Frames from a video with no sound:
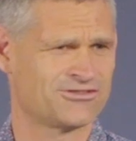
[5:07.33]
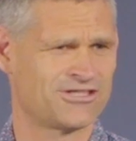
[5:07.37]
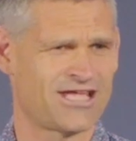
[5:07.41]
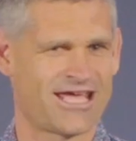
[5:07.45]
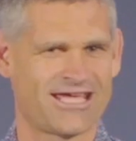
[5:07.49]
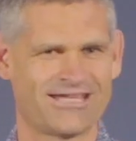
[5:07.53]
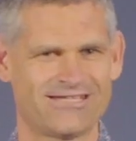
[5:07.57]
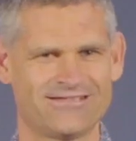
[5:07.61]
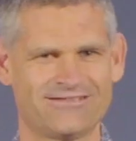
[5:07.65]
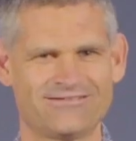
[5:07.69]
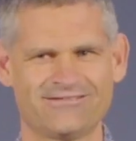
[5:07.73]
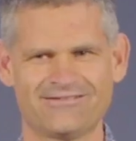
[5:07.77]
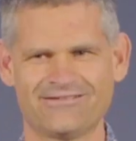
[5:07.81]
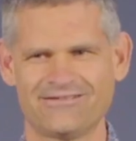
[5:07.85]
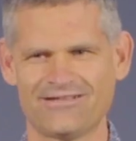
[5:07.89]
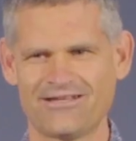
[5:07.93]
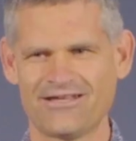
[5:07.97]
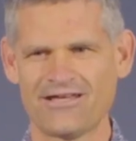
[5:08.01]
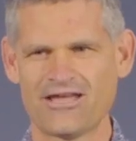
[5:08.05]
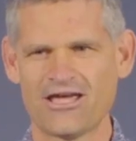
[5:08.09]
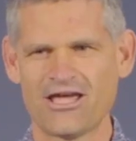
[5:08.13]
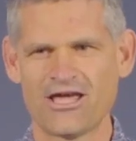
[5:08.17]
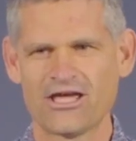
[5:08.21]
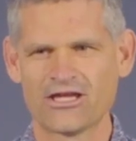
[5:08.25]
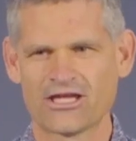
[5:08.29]
That
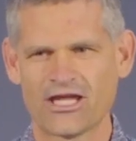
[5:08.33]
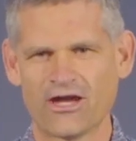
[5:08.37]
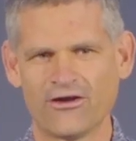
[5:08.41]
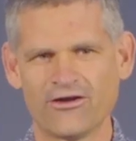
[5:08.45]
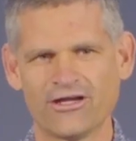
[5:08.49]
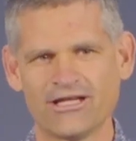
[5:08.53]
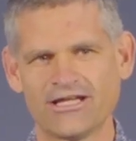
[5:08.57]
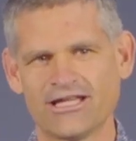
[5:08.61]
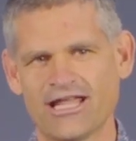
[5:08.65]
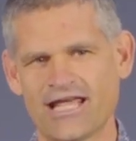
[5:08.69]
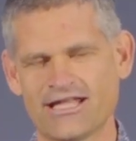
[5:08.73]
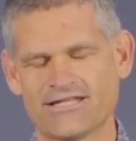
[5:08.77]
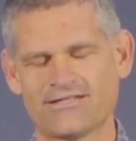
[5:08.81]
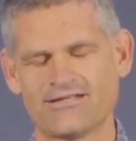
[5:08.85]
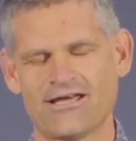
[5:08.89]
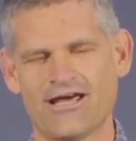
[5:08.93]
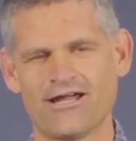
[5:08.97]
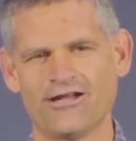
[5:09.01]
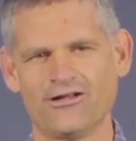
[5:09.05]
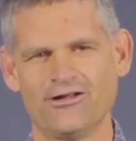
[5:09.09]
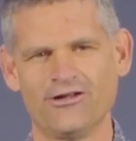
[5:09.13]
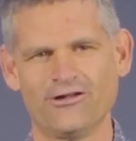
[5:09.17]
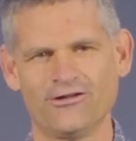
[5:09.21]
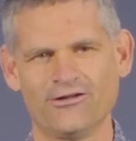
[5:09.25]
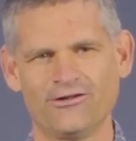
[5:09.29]
going into that
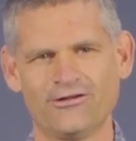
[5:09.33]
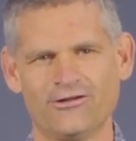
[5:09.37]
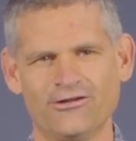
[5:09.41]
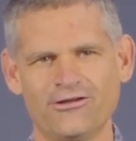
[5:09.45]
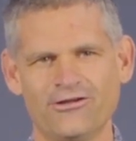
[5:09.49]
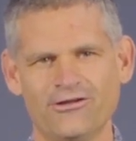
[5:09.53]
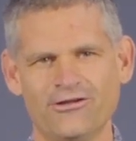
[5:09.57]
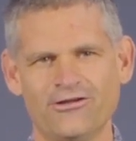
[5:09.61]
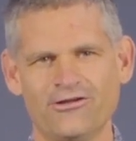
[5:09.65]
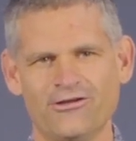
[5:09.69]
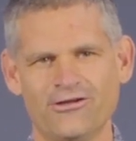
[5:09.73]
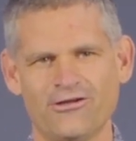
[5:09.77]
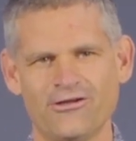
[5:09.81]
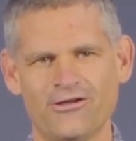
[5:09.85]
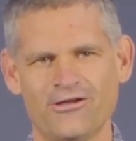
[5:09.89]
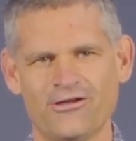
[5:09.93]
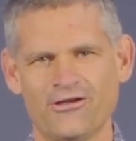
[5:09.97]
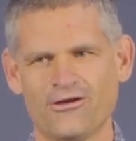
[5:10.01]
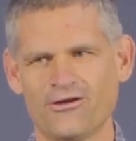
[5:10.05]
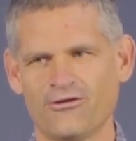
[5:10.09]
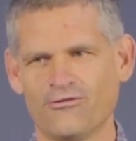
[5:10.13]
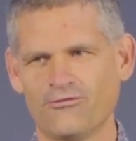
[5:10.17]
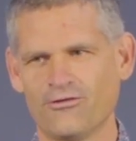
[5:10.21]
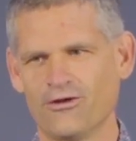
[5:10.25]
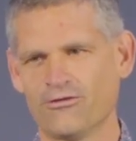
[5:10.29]
tunnel
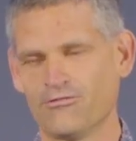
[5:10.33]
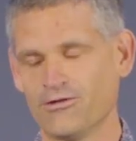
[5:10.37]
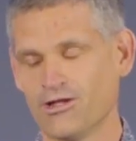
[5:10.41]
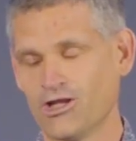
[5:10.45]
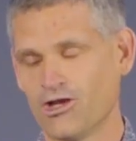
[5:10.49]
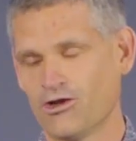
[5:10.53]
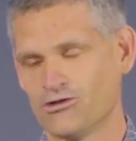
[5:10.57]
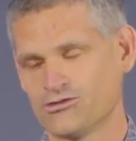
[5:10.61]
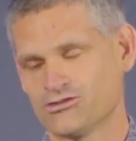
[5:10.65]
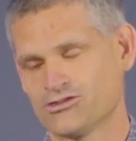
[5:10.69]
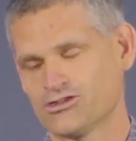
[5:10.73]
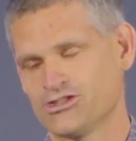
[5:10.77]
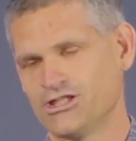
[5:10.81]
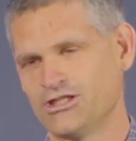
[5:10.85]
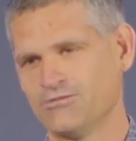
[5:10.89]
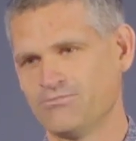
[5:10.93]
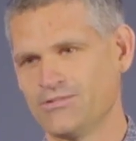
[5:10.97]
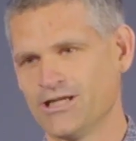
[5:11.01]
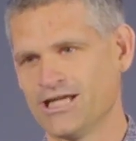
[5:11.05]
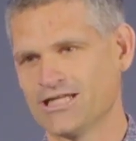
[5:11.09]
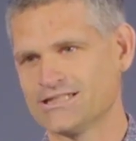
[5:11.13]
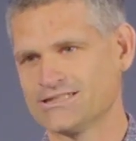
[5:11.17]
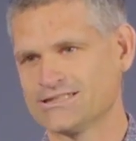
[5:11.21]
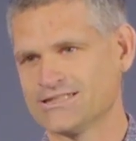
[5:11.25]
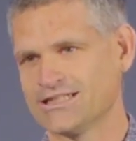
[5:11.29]
where we lost
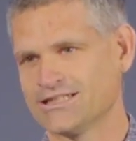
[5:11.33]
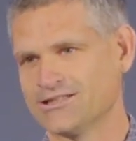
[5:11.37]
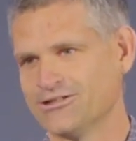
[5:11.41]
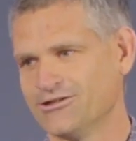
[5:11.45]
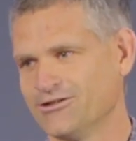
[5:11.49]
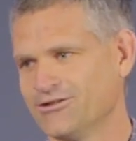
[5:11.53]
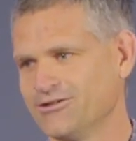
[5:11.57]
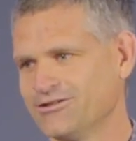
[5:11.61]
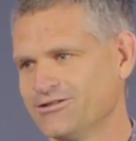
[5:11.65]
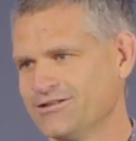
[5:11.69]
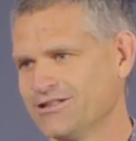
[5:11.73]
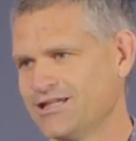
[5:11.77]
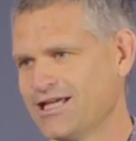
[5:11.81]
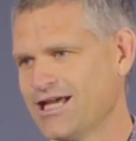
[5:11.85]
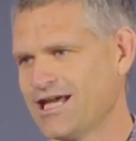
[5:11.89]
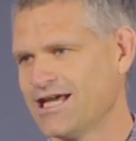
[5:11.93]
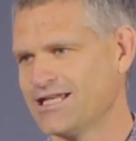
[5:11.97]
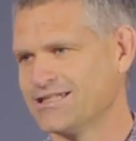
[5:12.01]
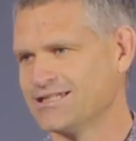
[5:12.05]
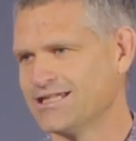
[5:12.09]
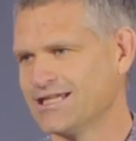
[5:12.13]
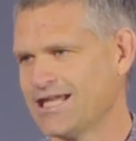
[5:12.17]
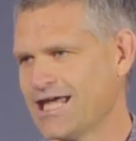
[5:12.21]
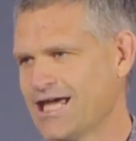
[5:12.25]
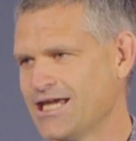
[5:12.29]
GPS signal
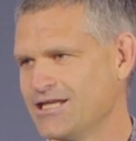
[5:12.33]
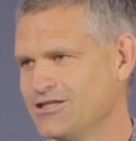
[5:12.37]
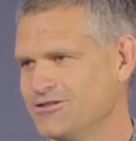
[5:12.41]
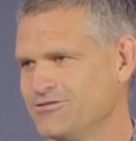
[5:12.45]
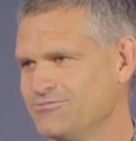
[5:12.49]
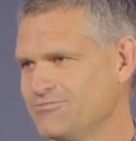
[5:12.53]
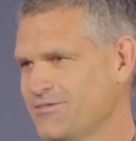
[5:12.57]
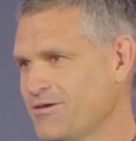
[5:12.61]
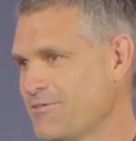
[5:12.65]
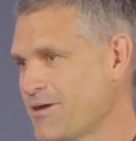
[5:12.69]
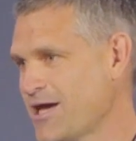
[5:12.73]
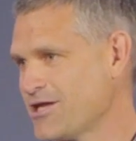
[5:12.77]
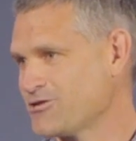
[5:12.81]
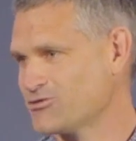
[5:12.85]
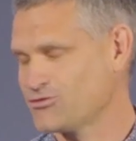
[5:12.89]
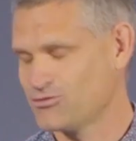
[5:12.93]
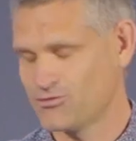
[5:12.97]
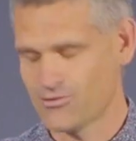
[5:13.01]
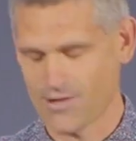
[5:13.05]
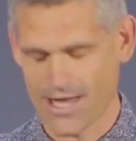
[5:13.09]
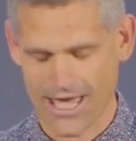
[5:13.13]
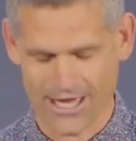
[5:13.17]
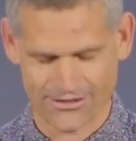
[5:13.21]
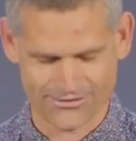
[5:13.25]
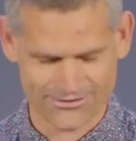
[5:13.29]
delayed about
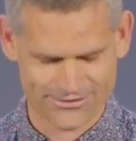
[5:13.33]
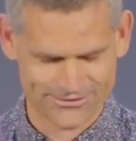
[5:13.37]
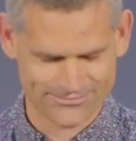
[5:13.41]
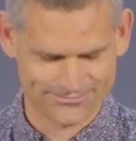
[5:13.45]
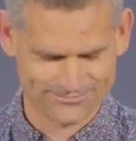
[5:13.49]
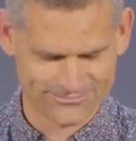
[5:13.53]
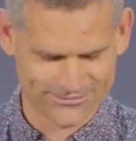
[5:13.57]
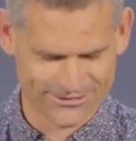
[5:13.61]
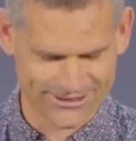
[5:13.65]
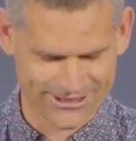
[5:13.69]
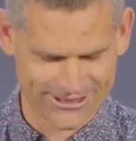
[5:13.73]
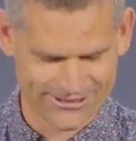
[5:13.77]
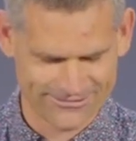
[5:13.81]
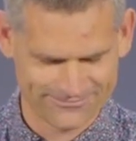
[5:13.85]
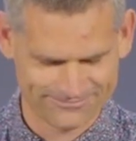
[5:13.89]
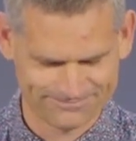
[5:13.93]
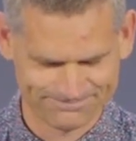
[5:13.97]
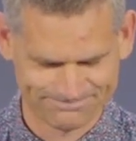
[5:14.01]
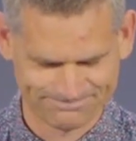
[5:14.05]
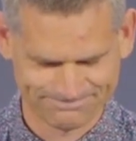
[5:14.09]
2 hours, okay?